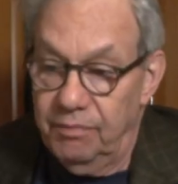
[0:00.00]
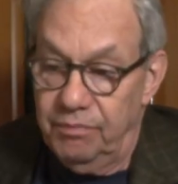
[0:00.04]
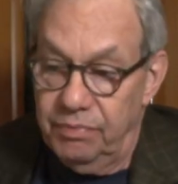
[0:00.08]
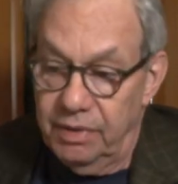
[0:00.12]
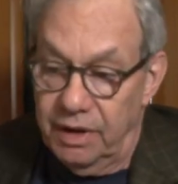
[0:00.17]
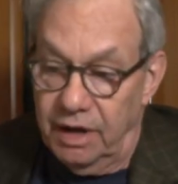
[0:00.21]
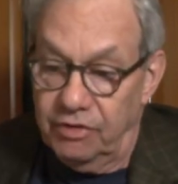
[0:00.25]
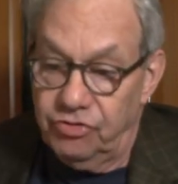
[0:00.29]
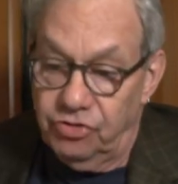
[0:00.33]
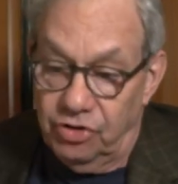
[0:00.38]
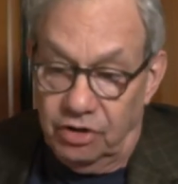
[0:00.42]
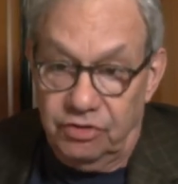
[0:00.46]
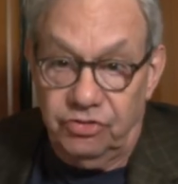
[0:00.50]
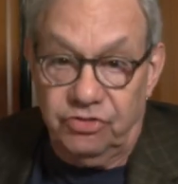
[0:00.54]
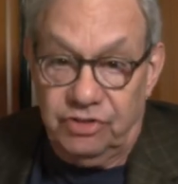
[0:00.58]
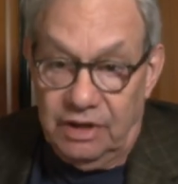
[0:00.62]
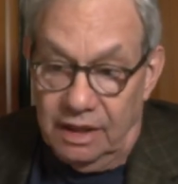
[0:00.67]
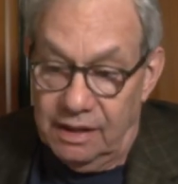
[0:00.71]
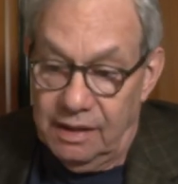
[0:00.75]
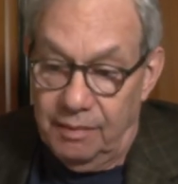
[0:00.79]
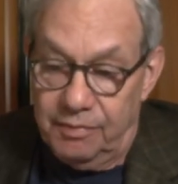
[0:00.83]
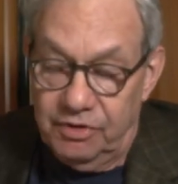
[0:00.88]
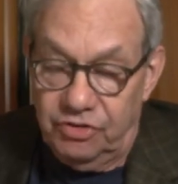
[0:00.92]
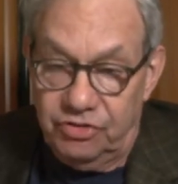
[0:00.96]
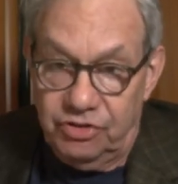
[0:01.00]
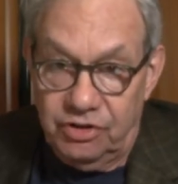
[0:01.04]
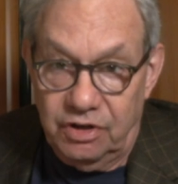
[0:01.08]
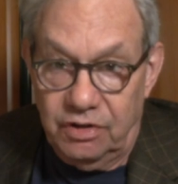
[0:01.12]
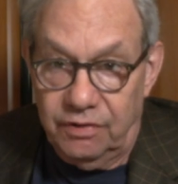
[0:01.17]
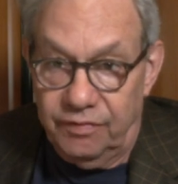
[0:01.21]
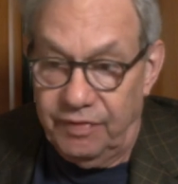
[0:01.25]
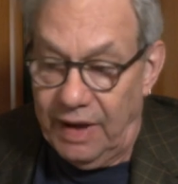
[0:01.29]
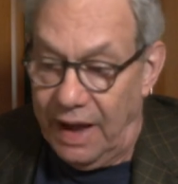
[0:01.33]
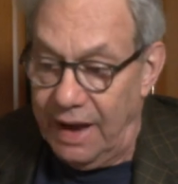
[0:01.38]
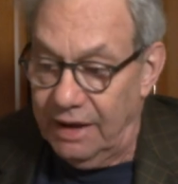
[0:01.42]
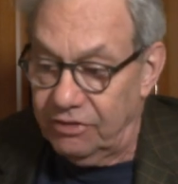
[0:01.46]
But I should have said, let me see
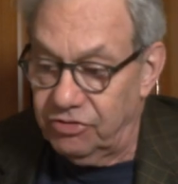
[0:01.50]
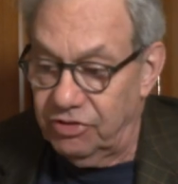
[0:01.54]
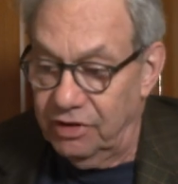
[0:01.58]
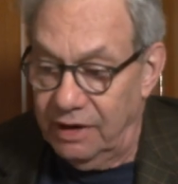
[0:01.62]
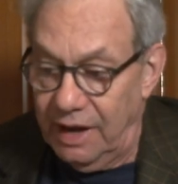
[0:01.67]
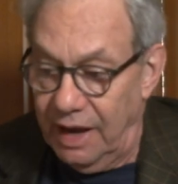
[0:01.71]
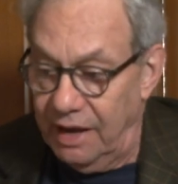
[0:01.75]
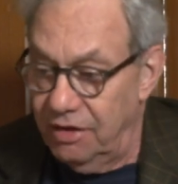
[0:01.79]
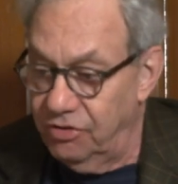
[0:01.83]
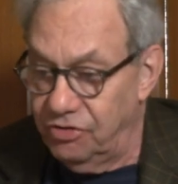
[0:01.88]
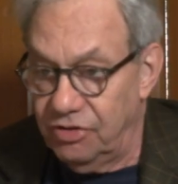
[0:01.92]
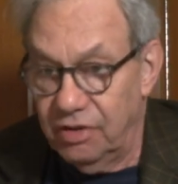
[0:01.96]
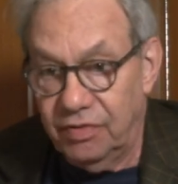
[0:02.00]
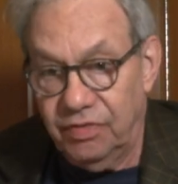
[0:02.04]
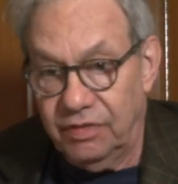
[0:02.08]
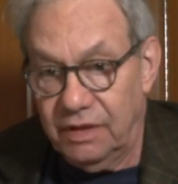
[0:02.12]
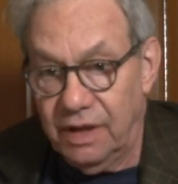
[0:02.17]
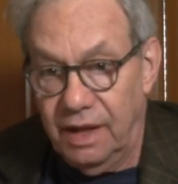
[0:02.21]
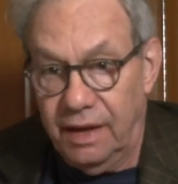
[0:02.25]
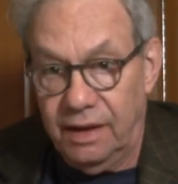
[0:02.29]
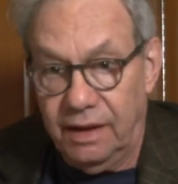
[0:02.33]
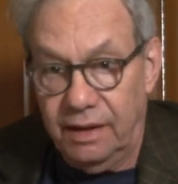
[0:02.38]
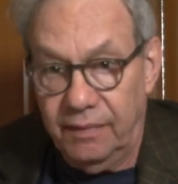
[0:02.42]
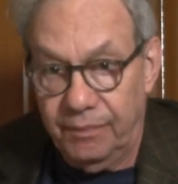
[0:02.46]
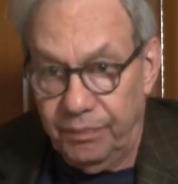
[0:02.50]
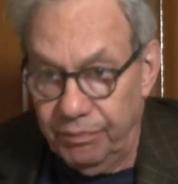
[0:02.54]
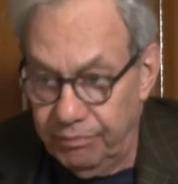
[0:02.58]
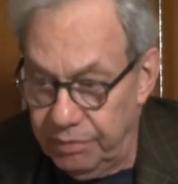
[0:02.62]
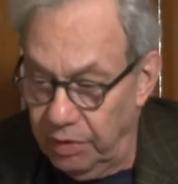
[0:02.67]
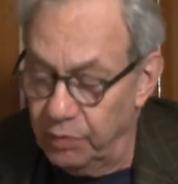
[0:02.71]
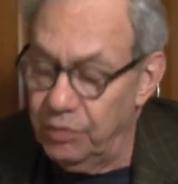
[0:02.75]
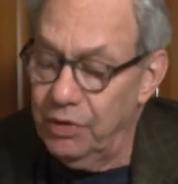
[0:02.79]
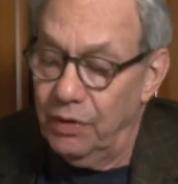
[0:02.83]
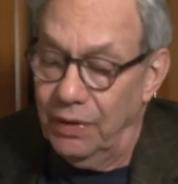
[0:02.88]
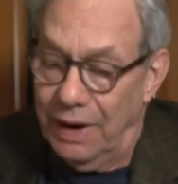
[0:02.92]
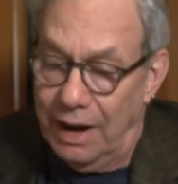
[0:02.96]
your vaccination thing.
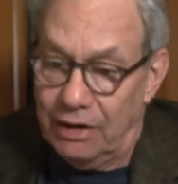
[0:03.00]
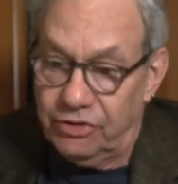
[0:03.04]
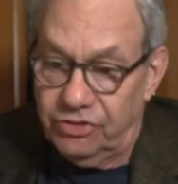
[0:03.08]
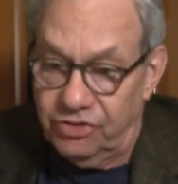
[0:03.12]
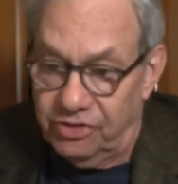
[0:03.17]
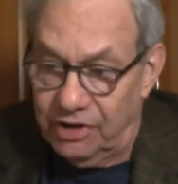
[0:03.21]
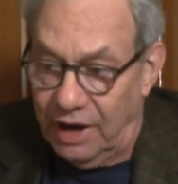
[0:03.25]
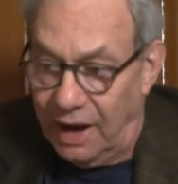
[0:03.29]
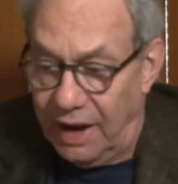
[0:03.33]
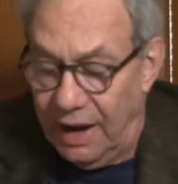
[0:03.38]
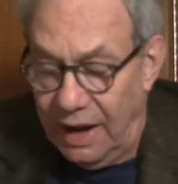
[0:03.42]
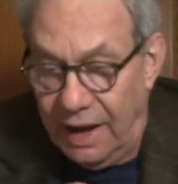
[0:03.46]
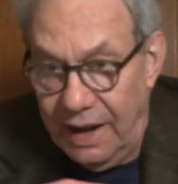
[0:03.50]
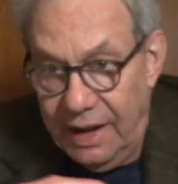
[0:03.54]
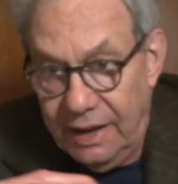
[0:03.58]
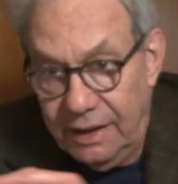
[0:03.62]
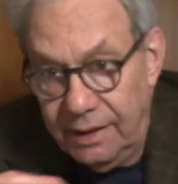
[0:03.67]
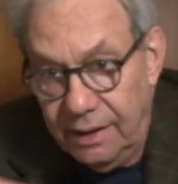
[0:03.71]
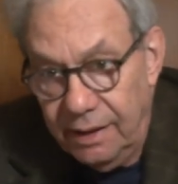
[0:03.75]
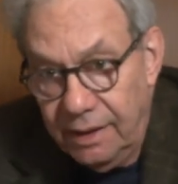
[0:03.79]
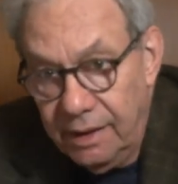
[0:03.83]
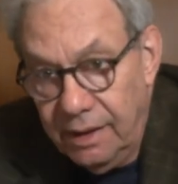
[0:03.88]
But we were outside